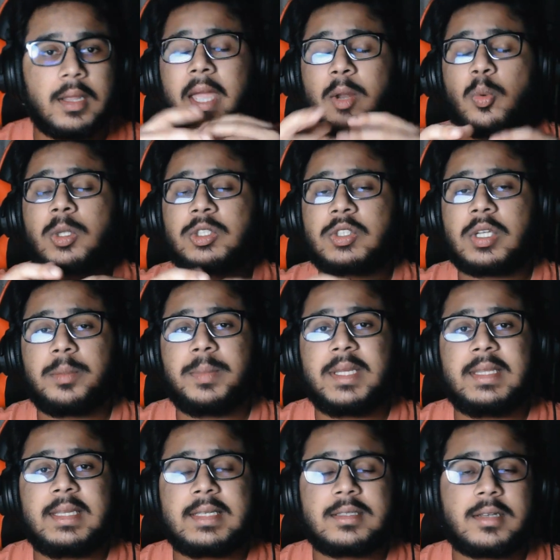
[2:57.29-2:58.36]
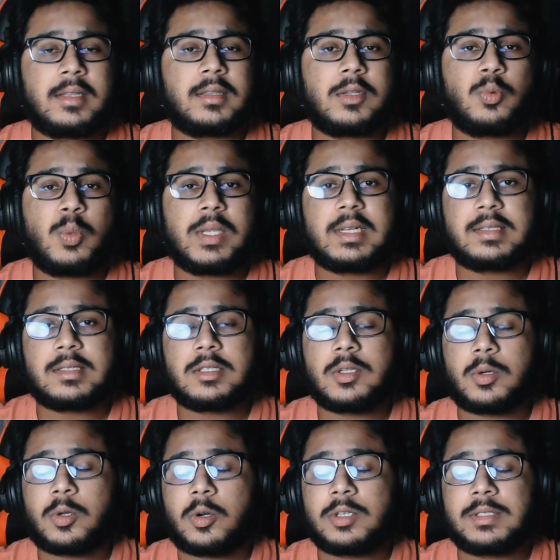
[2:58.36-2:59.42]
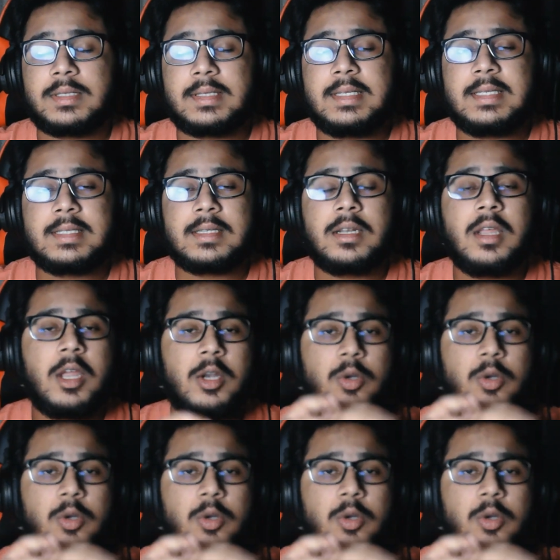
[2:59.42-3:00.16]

and what's going to be their strengths and weaknesses across the season